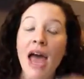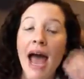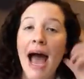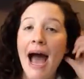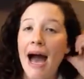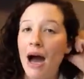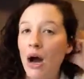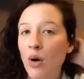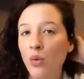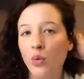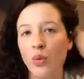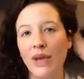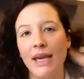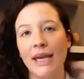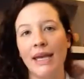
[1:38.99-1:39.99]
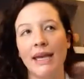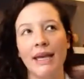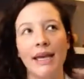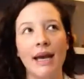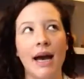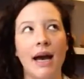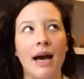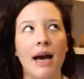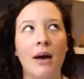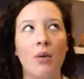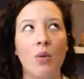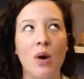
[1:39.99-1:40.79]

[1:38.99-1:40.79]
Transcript: how we uh,